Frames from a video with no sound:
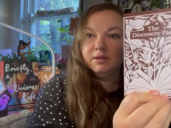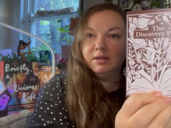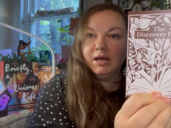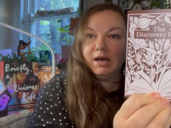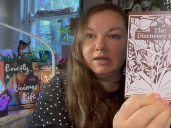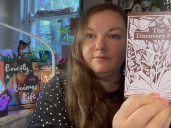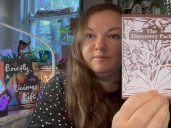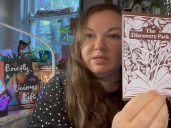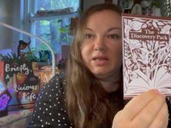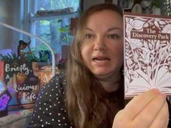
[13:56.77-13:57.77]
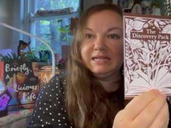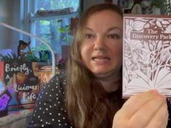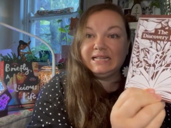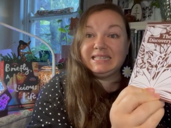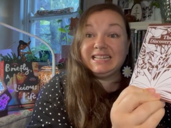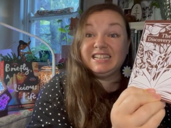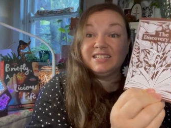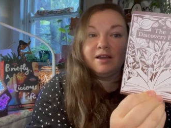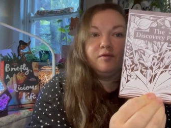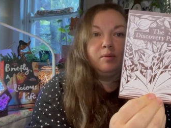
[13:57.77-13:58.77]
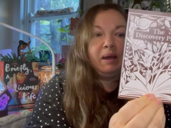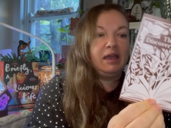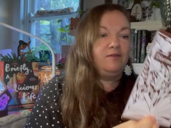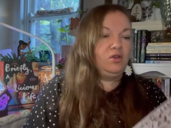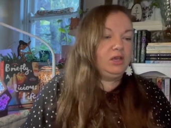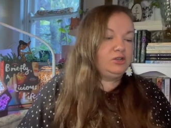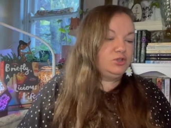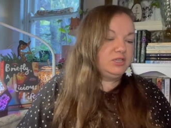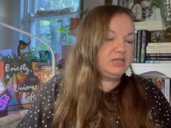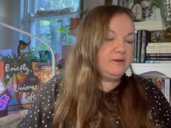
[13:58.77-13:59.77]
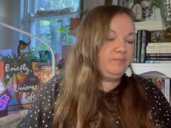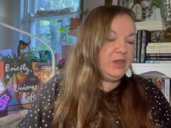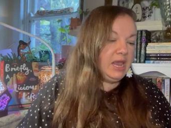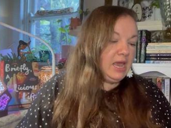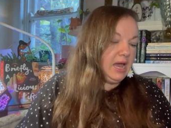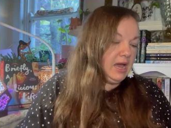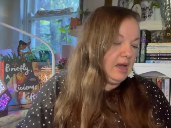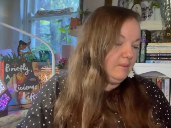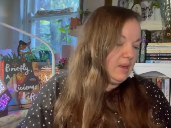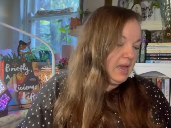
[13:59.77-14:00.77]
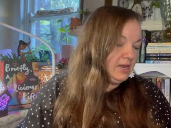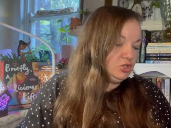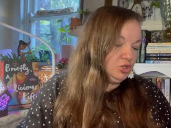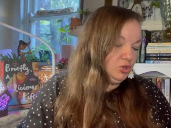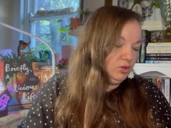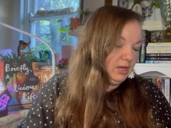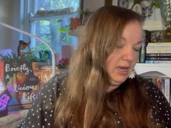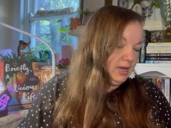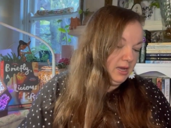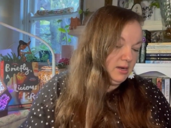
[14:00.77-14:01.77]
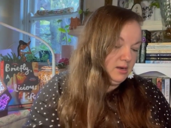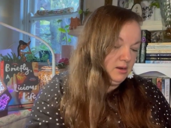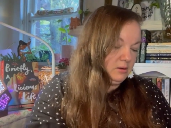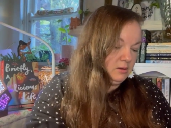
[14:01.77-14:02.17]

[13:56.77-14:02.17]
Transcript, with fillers: card. So that is, it's the discovery pack if you're interested. Um, and you can